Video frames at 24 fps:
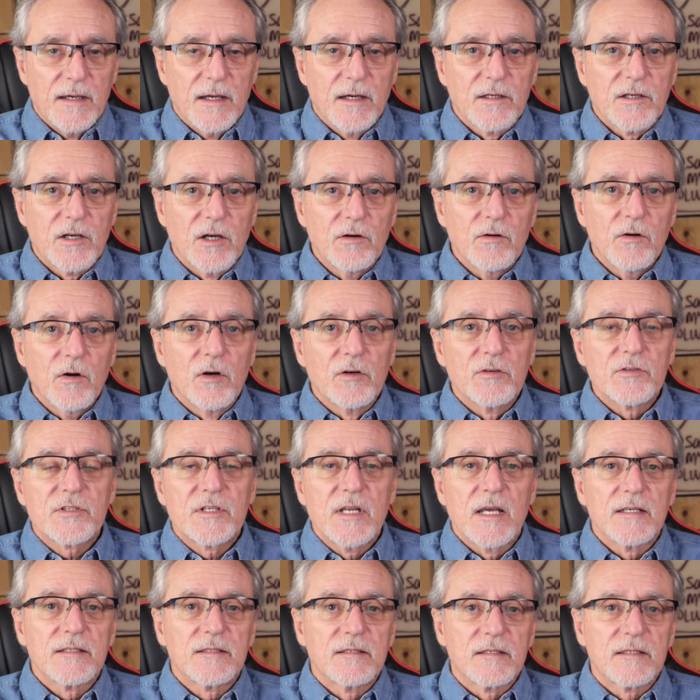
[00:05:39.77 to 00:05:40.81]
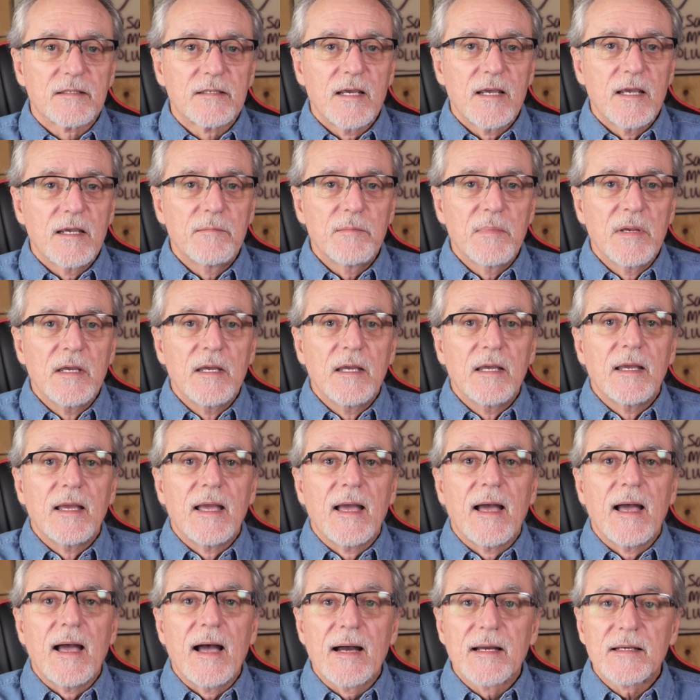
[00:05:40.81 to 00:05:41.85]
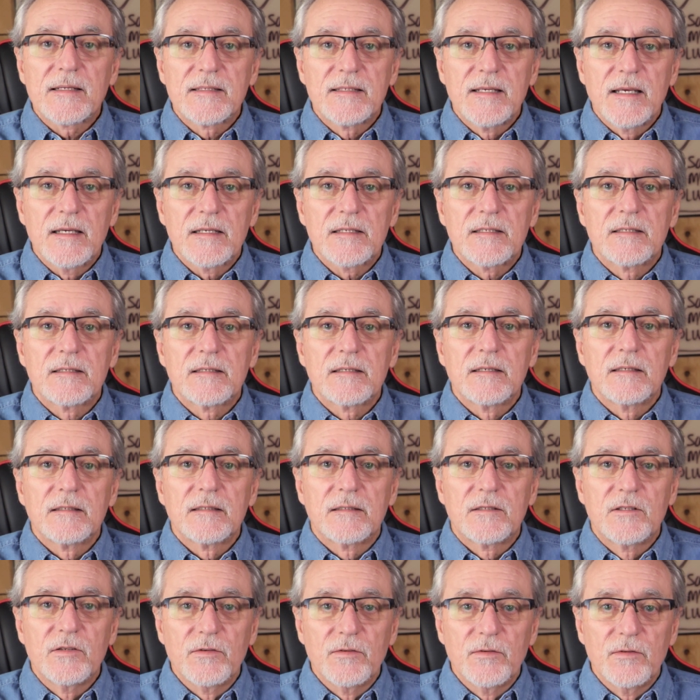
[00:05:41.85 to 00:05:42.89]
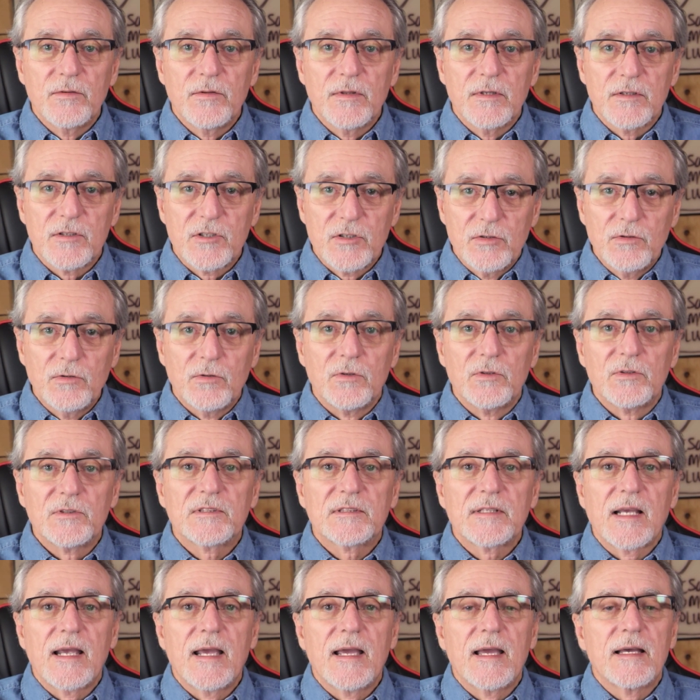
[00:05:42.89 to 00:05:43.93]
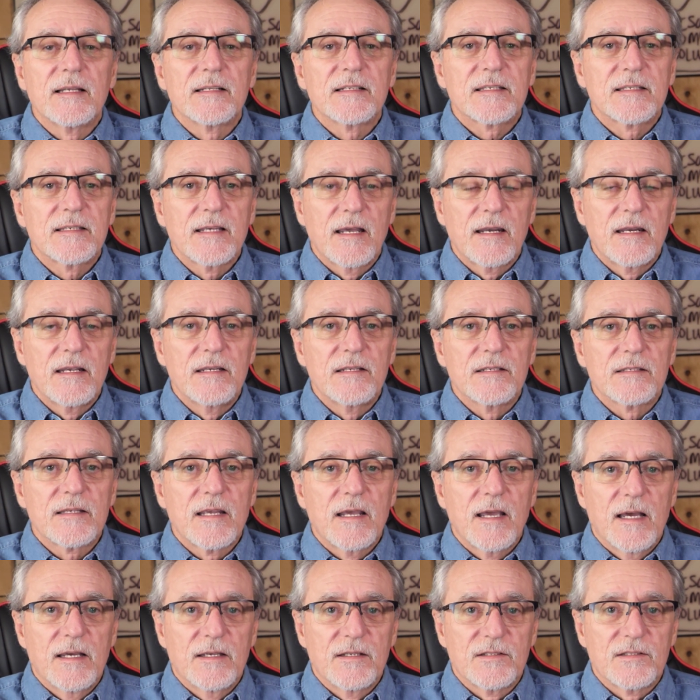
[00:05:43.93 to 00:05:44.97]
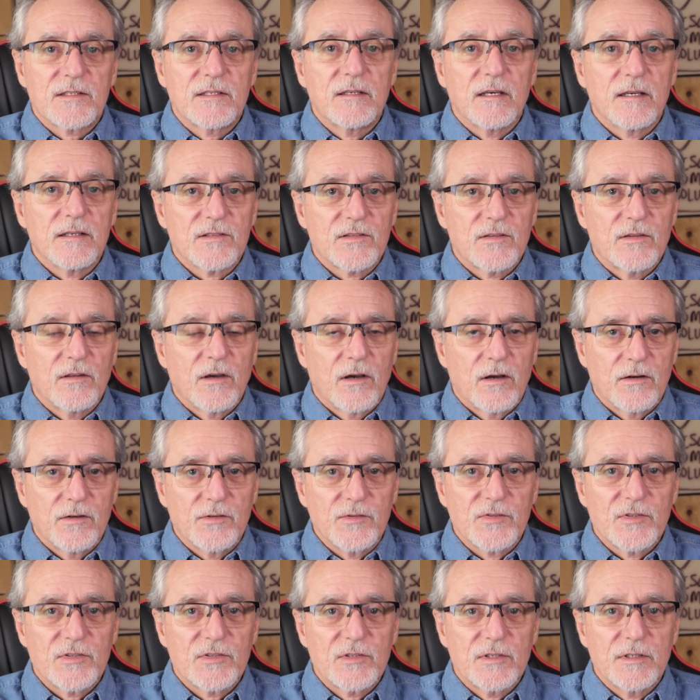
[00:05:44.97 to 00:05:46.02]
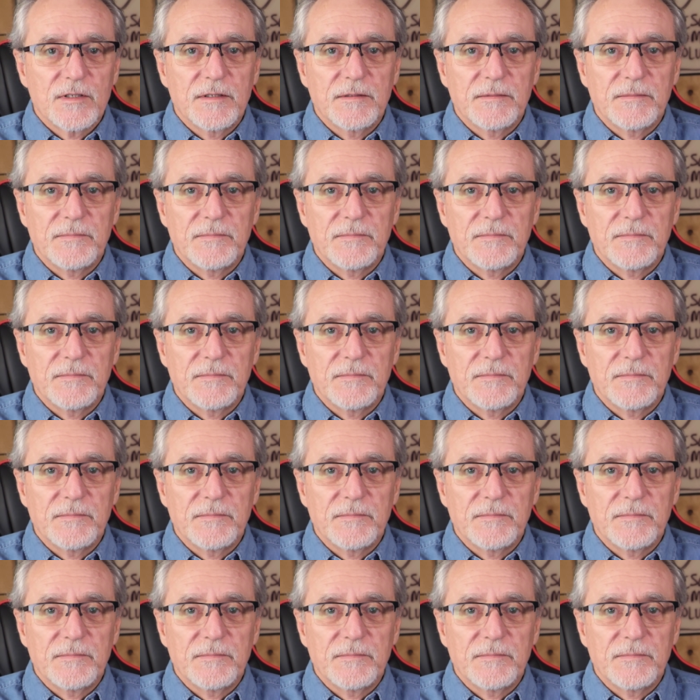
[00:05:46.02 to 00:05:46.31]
A co-host has the same access to the tools and settings as does the host.